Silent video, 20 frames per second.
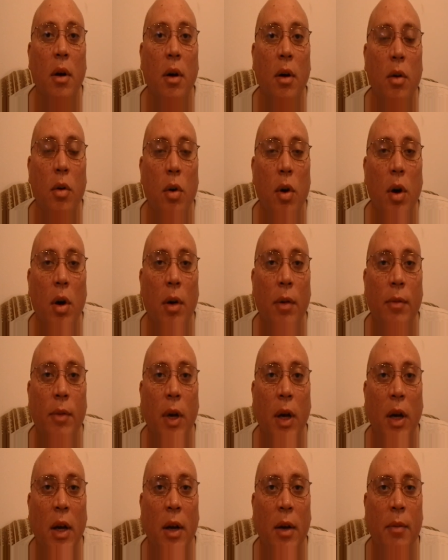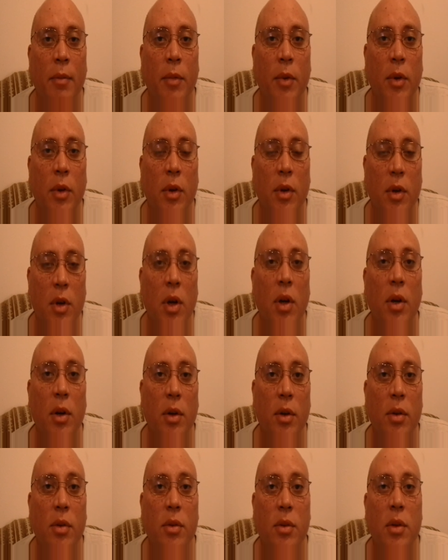of
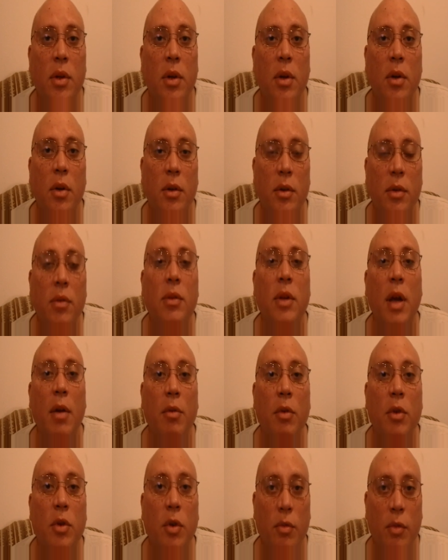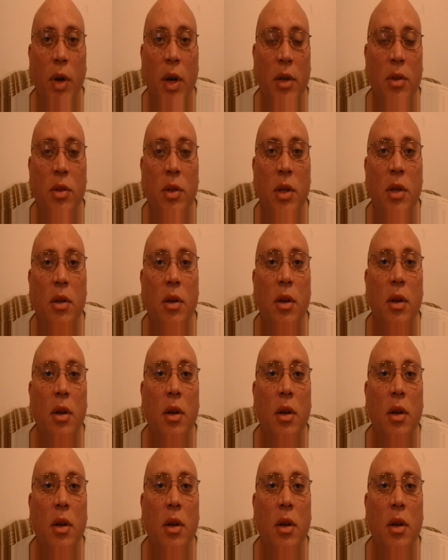Kurds that was arrested.